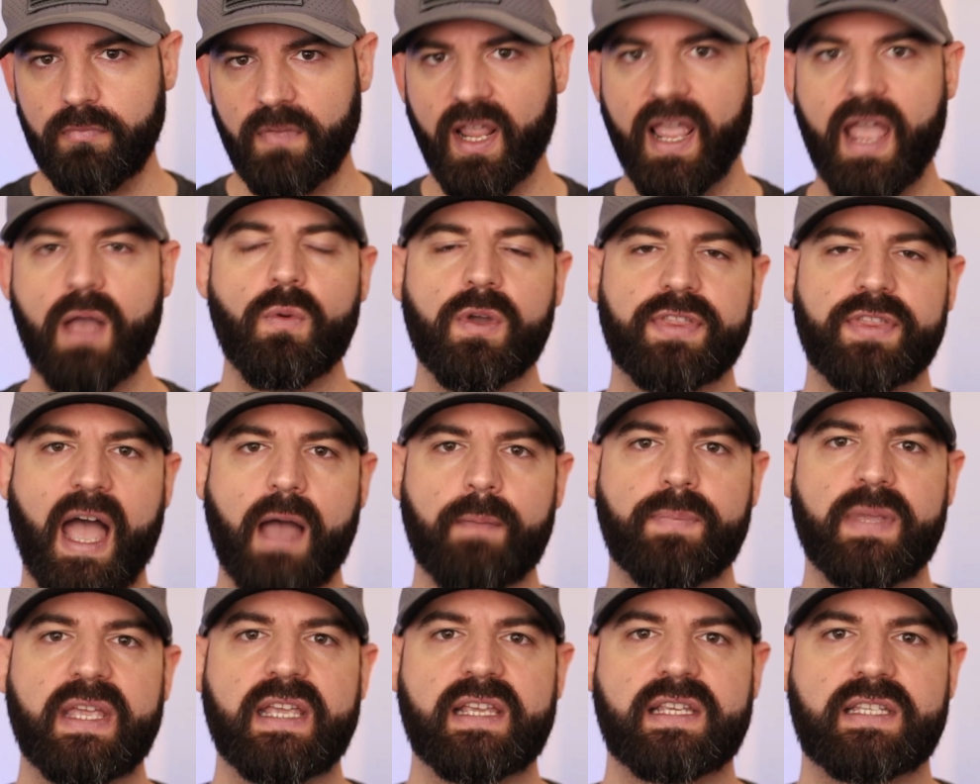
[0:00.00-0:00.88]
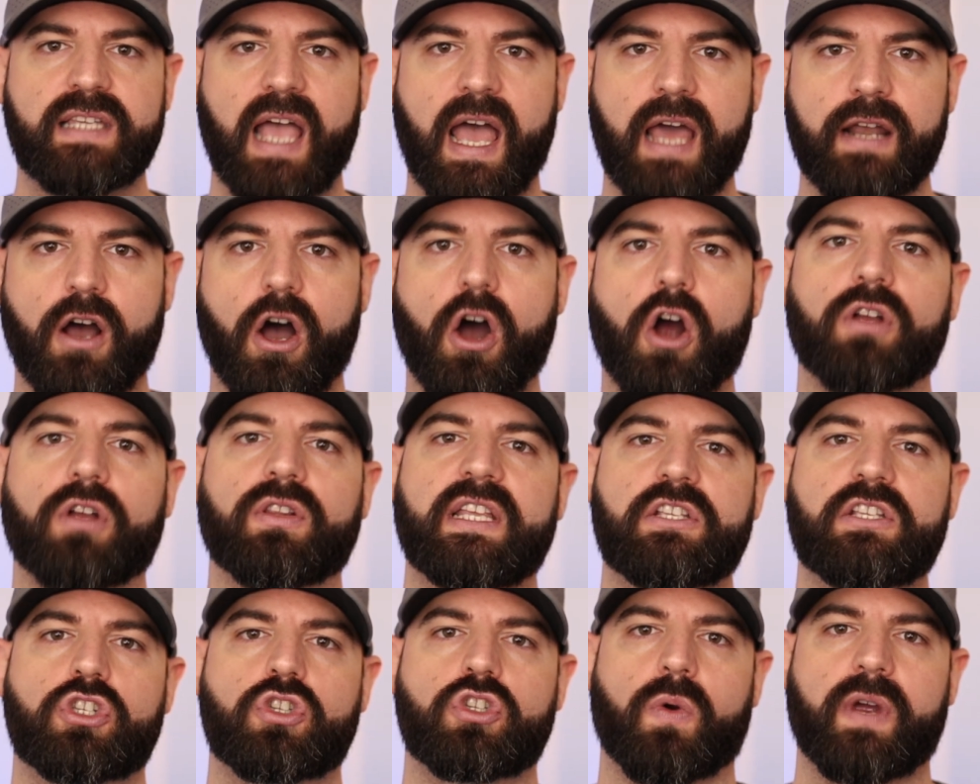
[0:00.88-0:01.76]
And with that being said, our
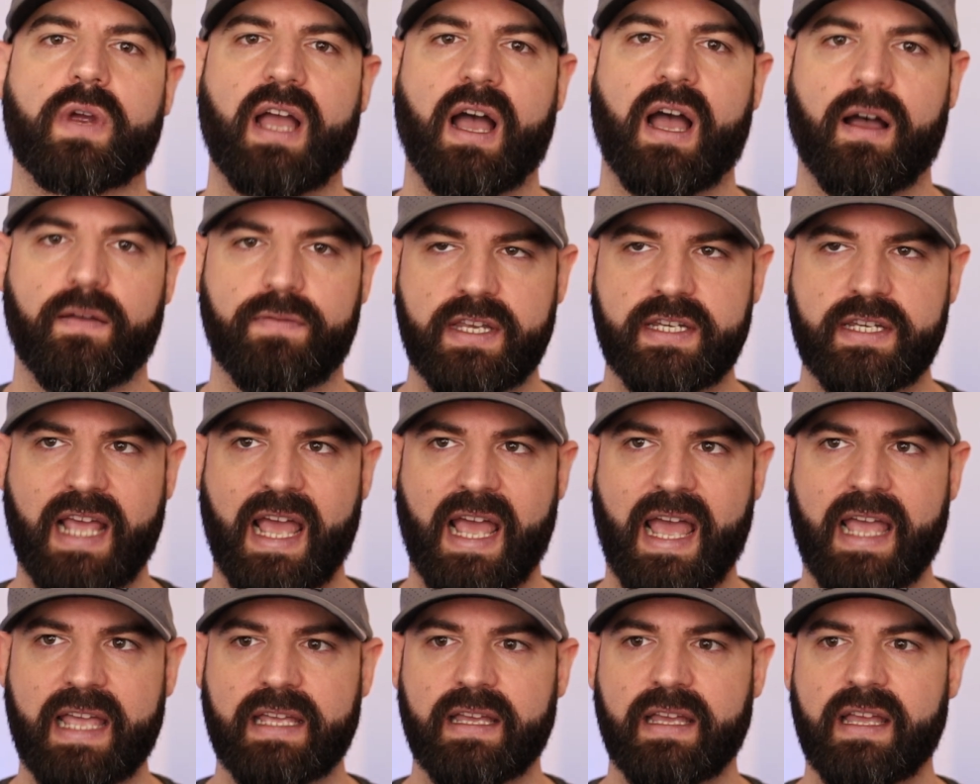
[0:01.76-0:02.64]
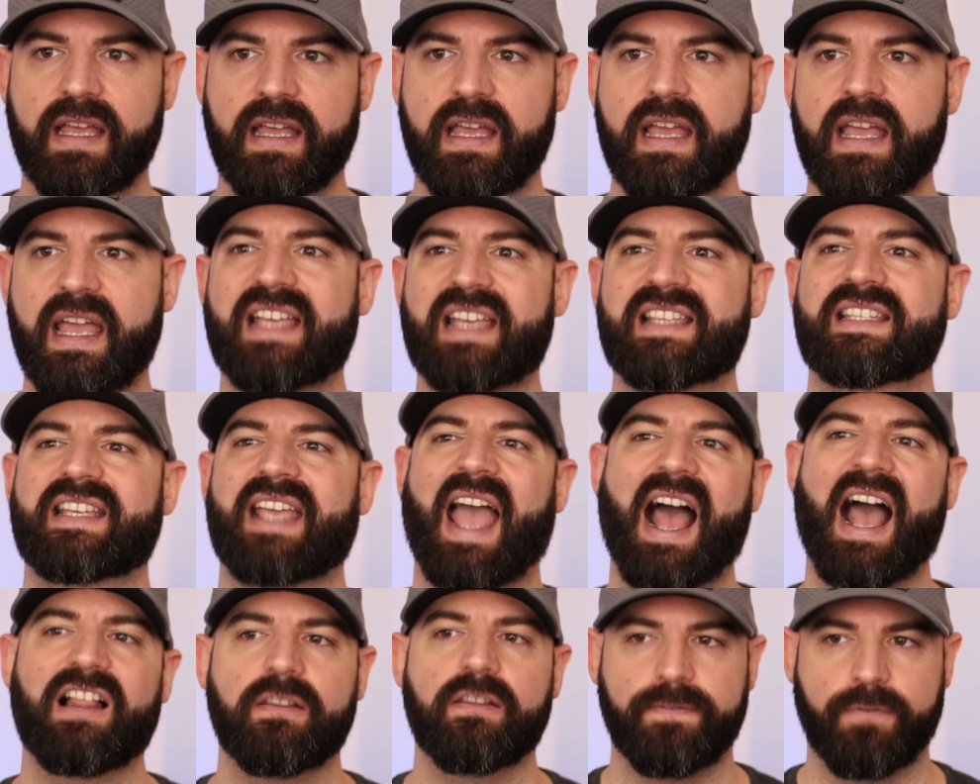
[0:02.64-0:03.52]
lead story of the day is
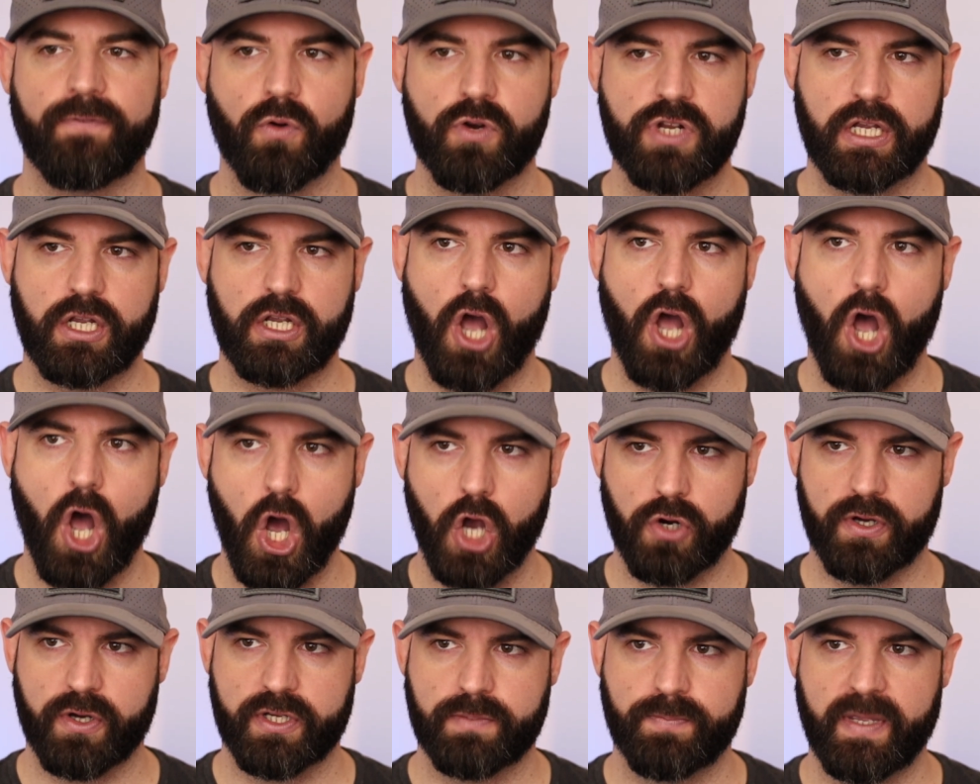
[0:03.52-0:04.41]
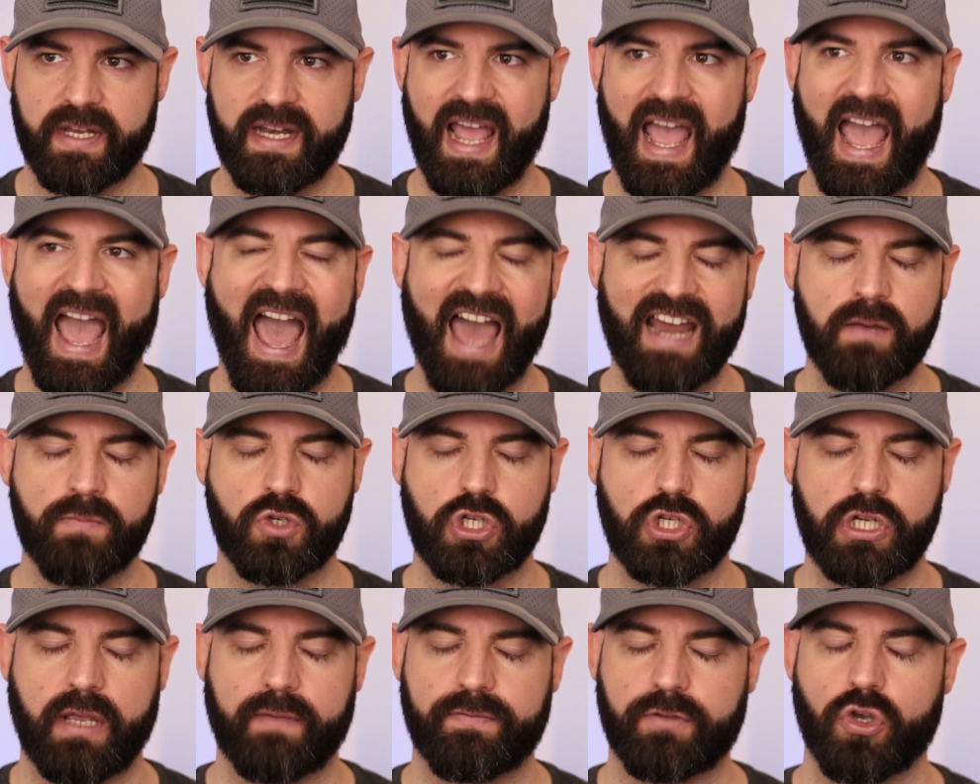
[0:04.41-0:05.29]
California Congressman Adam
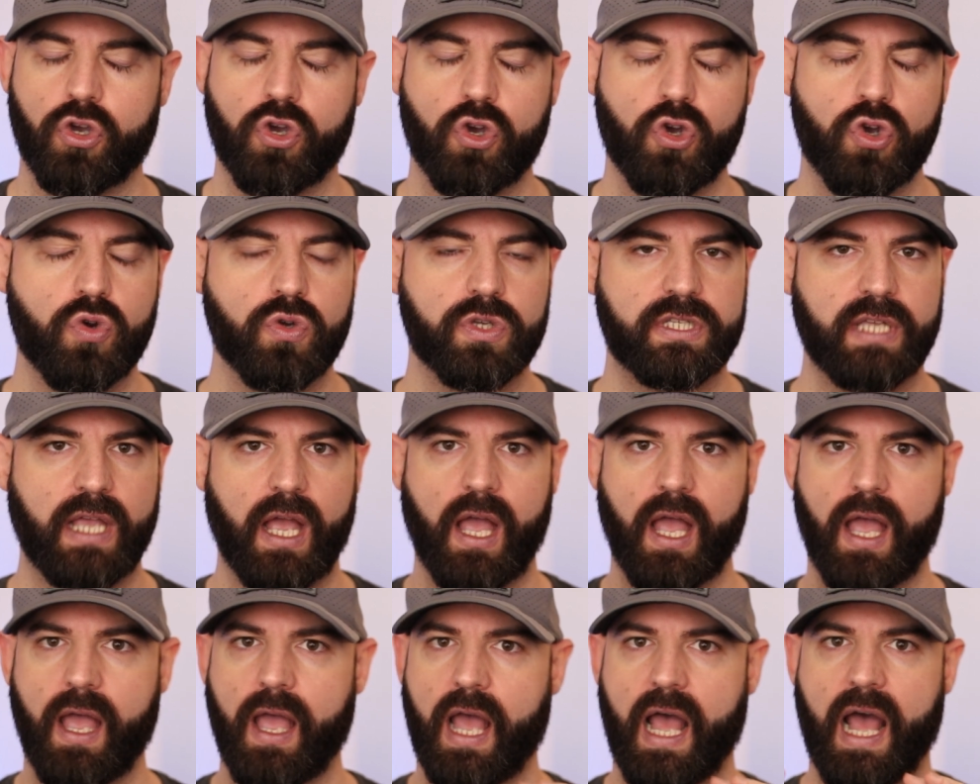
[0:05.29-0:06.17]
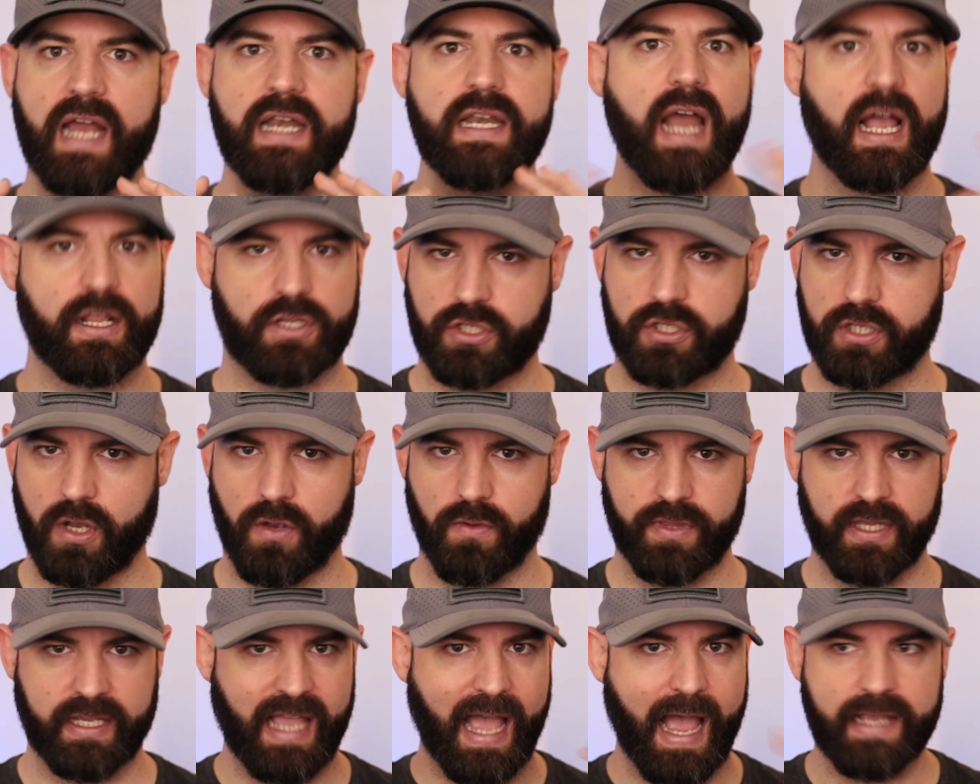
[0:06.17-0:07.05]
Schiff, who's a nutso,
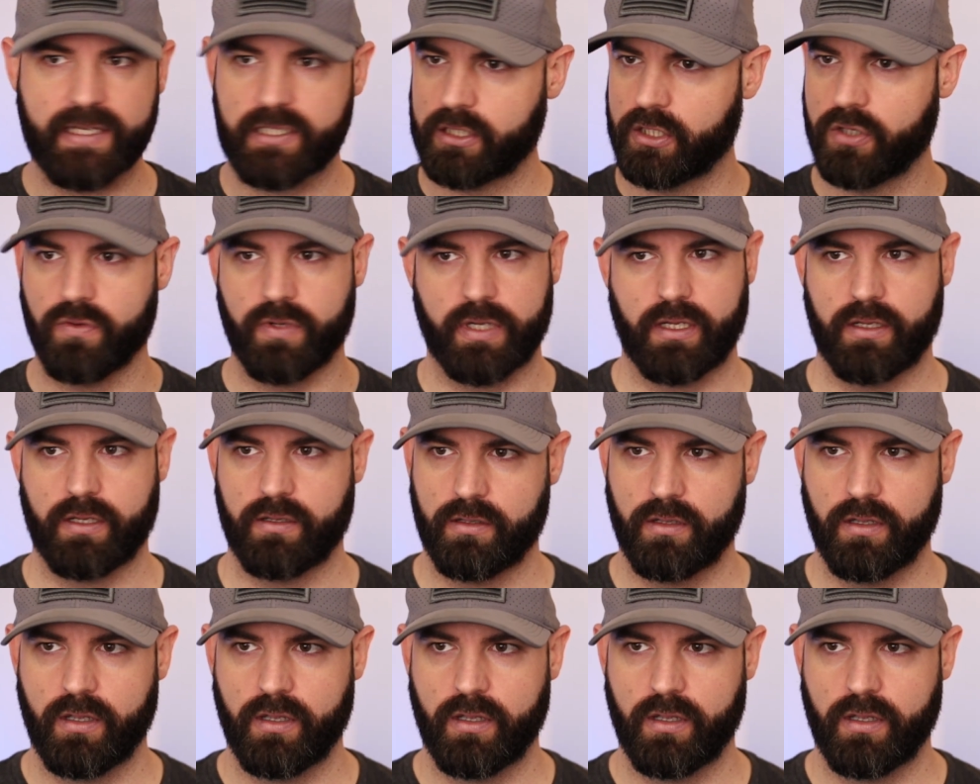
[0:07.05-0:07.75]
the guy's loony,